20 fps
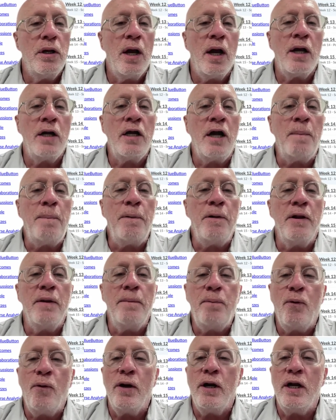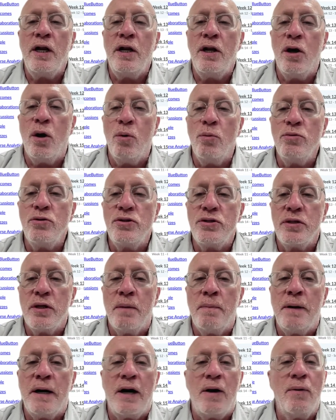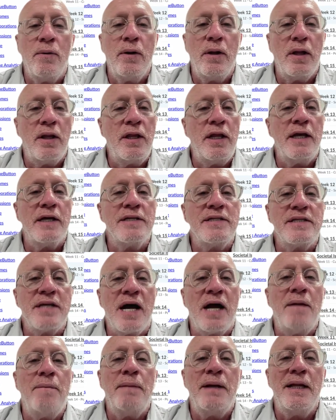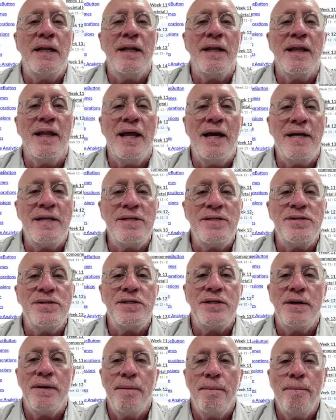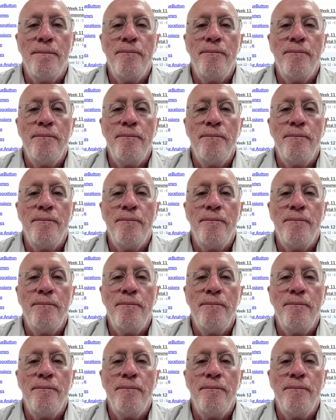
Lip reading: A couple important notes about the assignment list.